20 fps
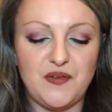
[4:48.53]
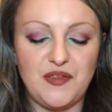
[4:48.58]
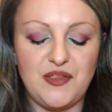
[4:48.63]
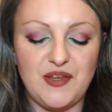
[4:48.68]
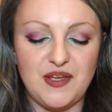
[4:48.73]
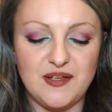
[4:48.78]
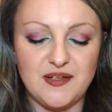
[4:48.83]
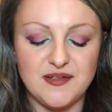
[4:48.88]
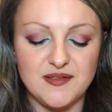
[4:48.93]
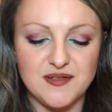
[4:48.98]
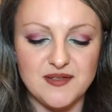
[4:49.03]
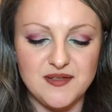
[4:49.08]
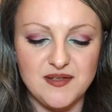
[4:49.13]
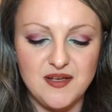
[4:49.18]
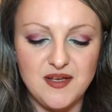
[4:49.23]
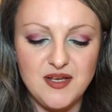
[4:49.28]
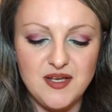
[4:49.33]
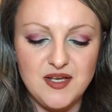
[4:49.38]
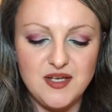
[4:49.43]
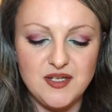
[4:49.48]
things.
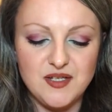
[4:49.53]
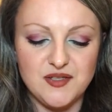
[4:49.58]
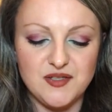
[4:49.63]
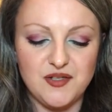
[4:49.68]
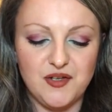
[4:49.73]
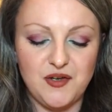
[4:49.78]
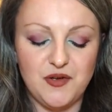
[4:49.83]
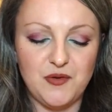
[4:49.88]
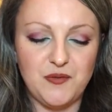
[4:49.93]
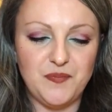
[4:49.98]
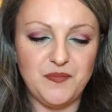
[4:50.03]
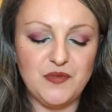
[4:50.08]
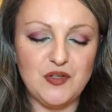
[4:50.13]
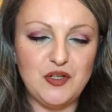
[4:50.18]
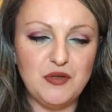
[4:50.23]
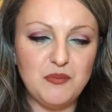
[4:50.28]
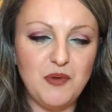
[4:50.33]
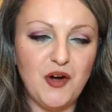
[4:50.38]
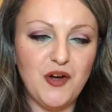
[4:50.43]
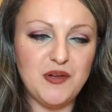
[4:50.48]
So
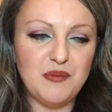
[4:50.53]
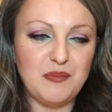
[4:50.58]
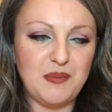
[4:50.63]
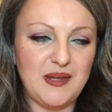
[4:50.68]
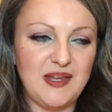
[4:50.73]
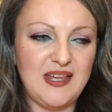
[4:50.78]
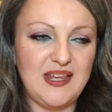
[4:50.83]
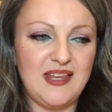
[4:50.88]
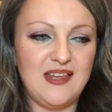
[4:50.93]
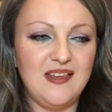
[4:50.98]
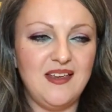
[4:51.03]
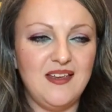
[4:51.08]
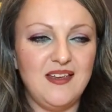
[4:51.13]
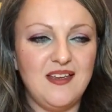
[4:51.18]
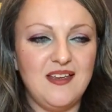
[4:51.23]
you might be